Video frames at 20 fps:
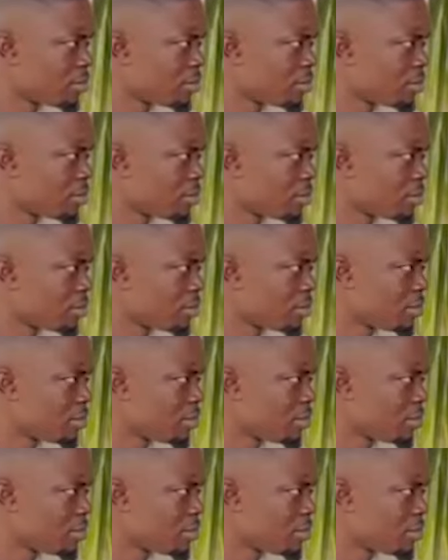
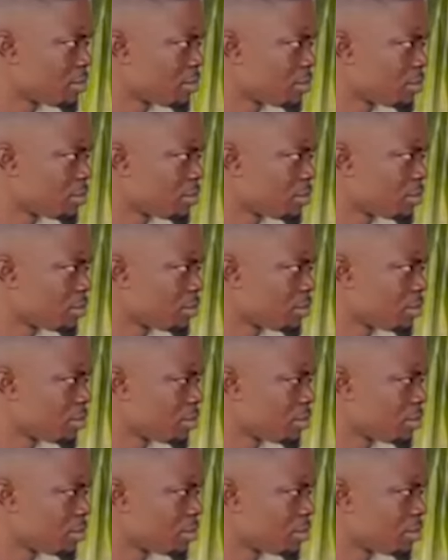
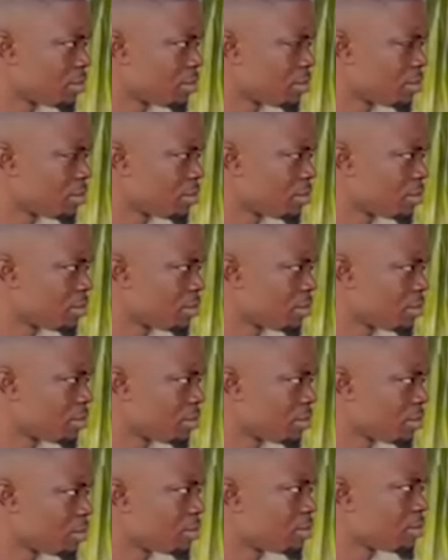
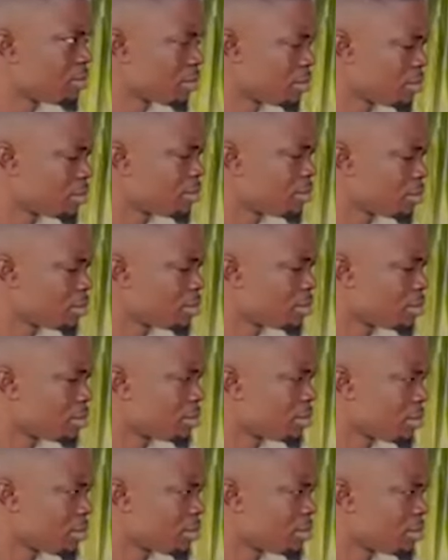
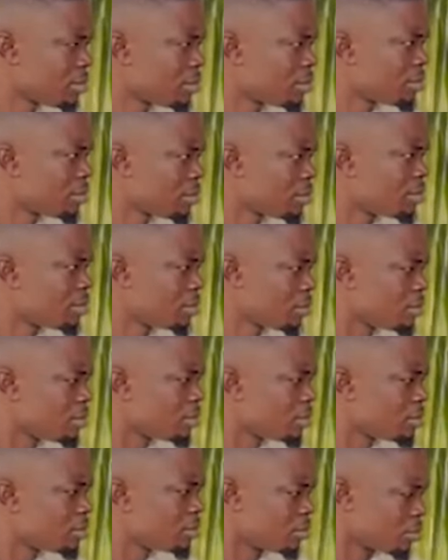
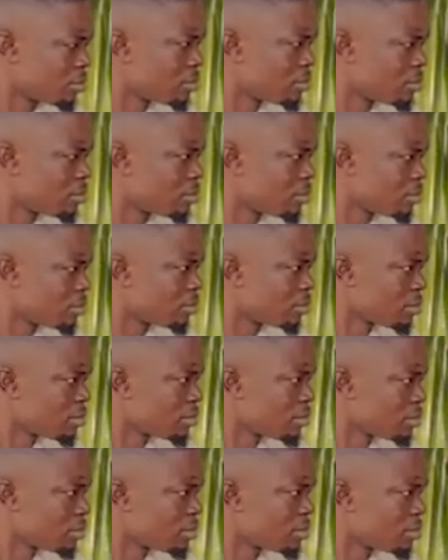
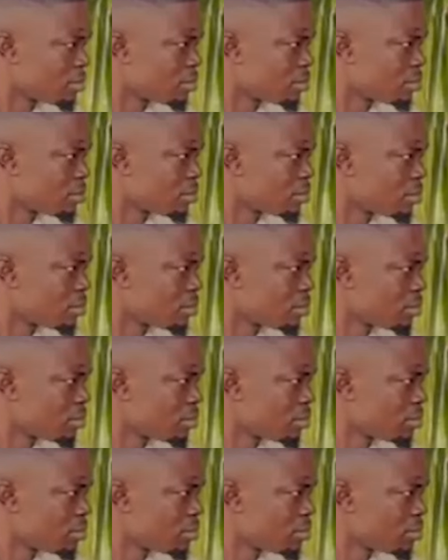
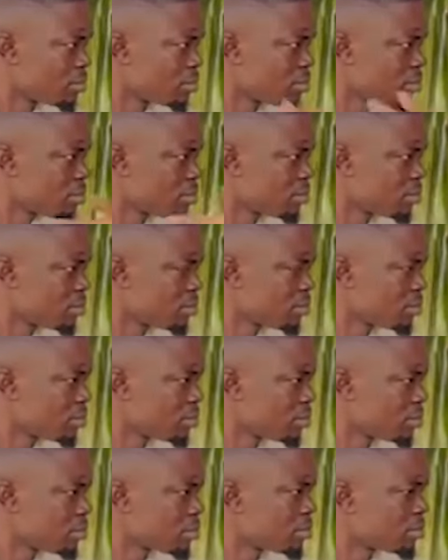[no speech]